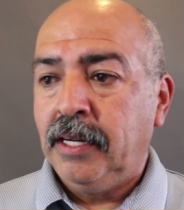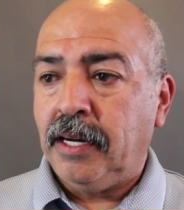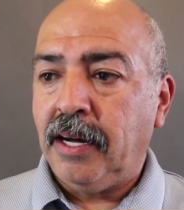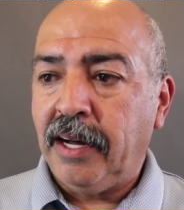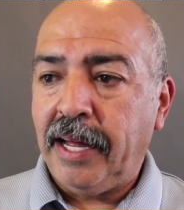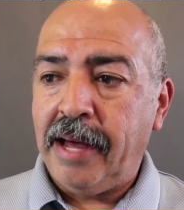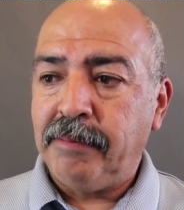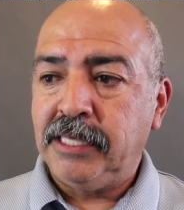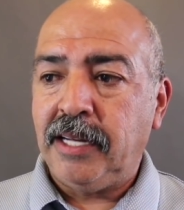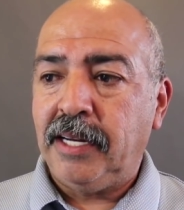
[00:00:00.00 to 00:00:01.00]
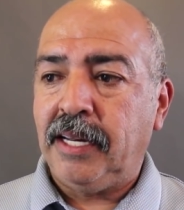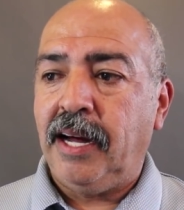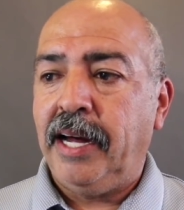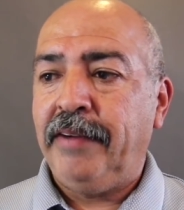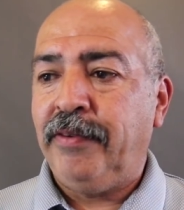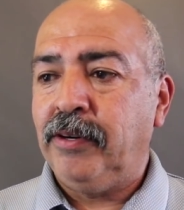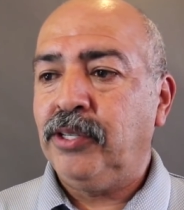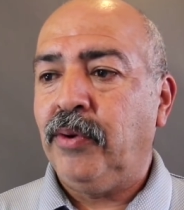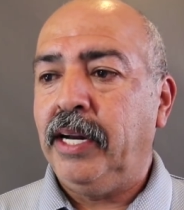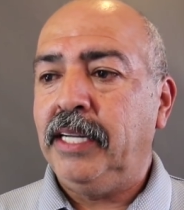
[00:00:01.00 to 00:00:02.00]
Amazon Guy
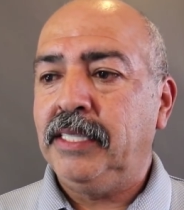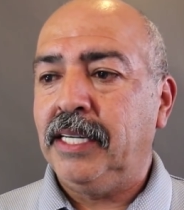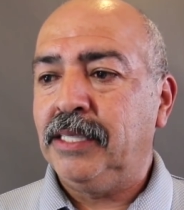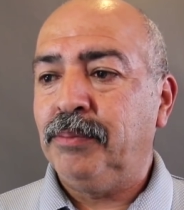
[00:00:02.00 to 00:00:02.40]
420 says